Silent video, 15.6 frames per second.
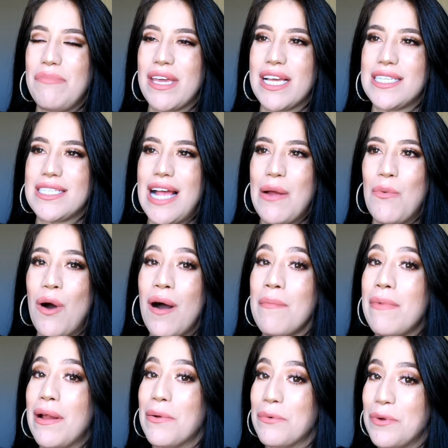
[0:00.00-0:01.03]
because I
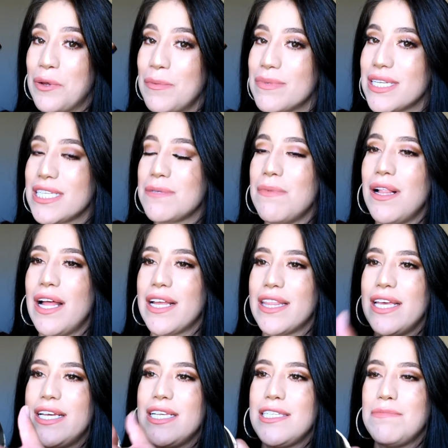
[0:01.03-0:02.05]
want my room to smell like
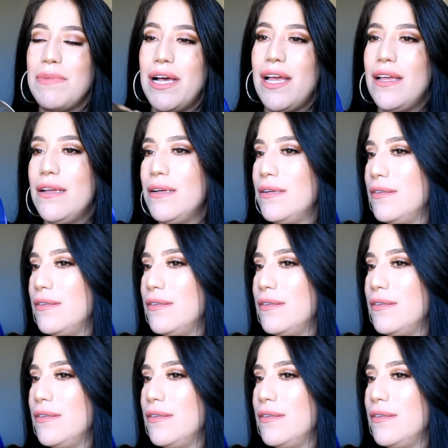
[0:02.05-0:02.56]
this, but